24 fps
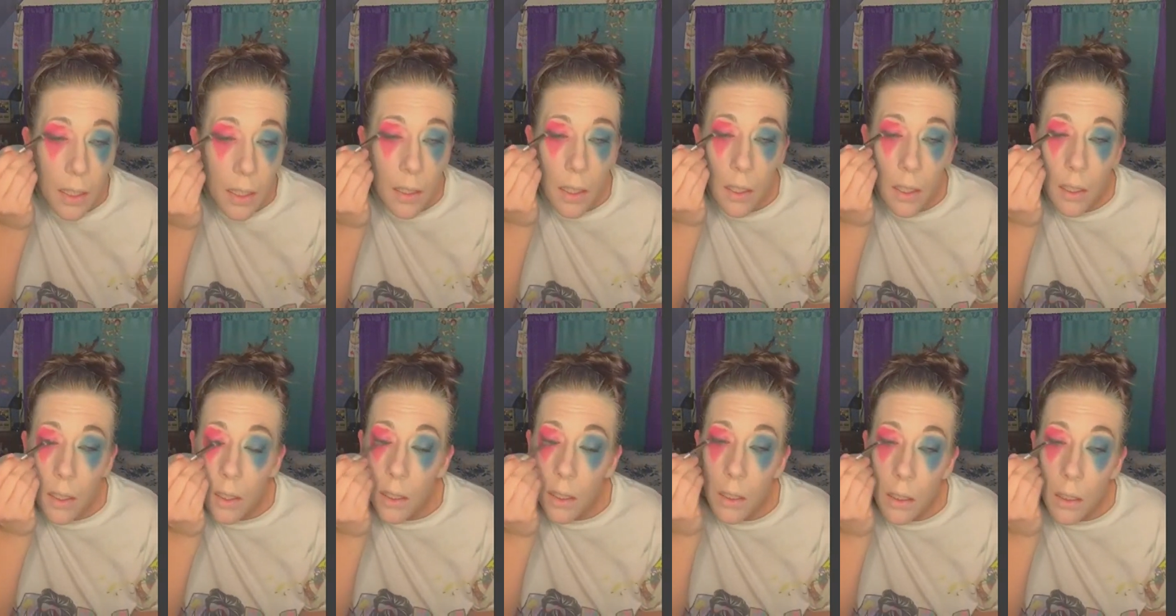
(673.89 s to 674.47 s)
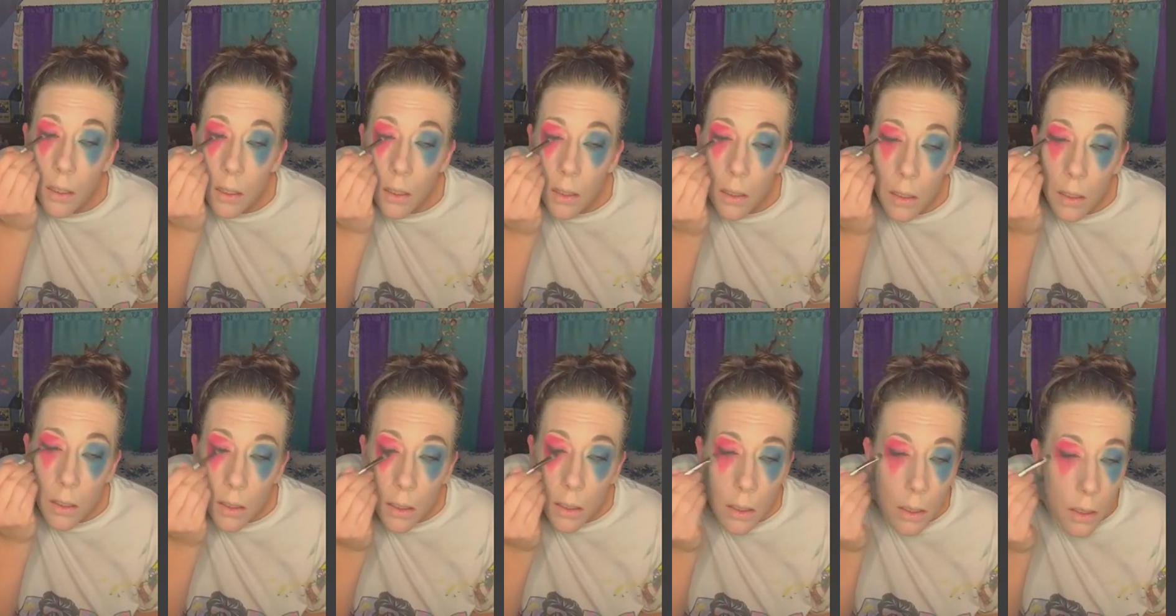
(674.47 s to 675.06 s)
of the
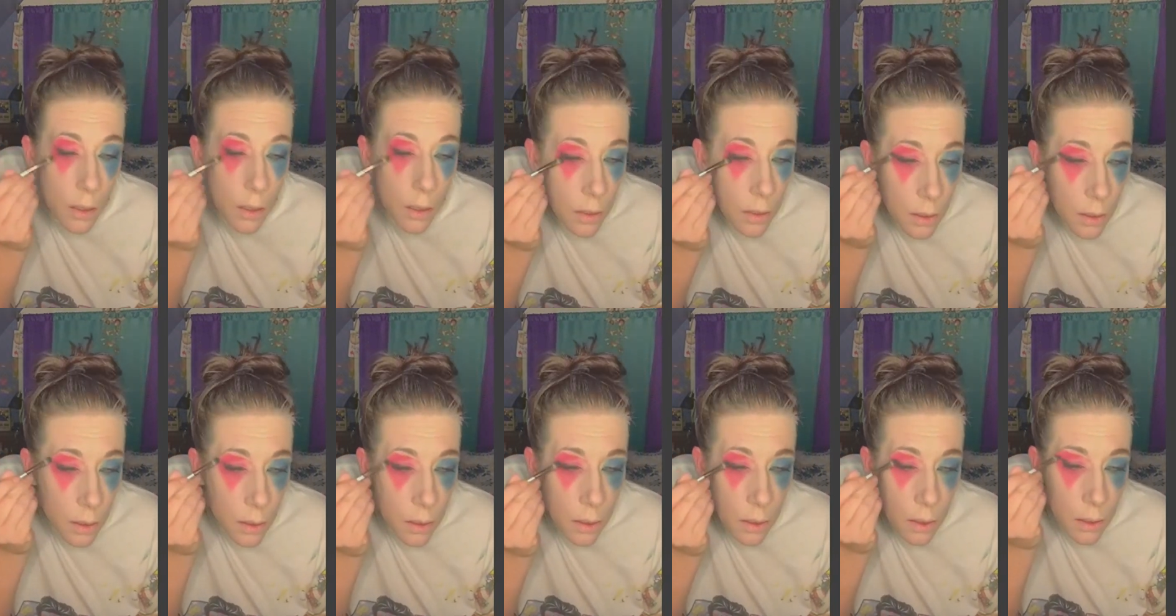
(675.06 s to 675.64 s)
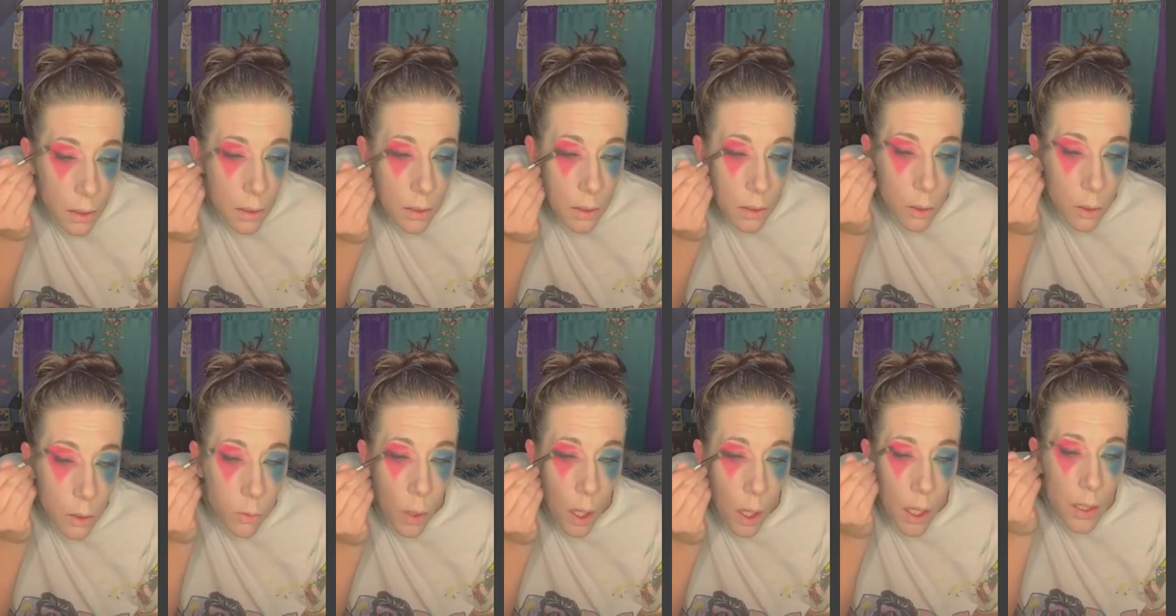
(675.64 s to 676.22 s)

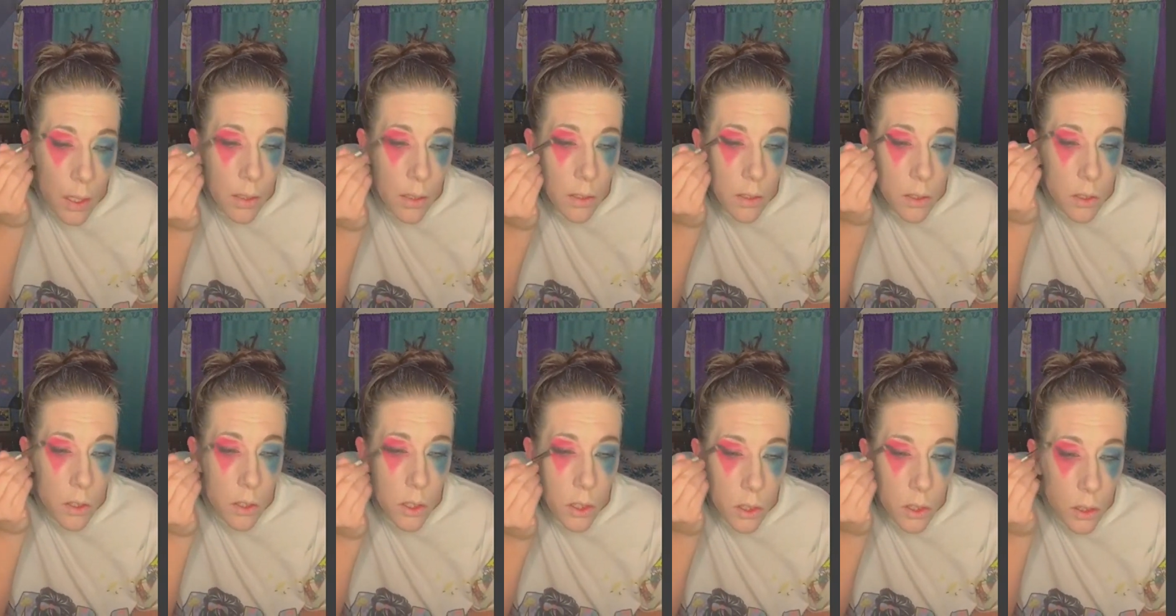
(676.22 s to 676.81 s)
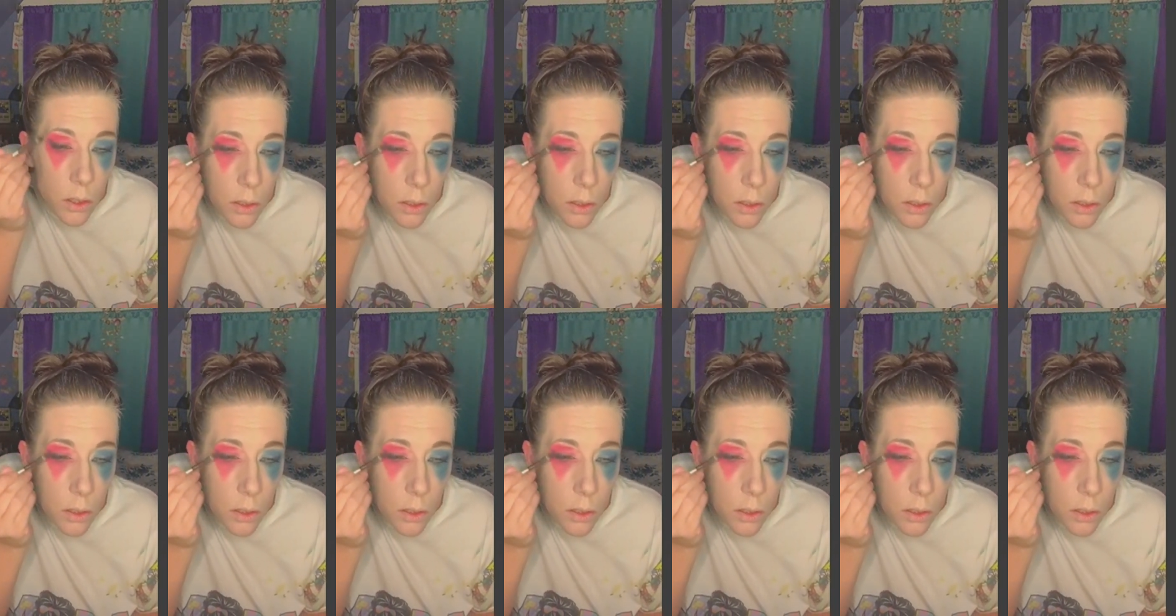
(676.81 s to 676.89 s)
grunge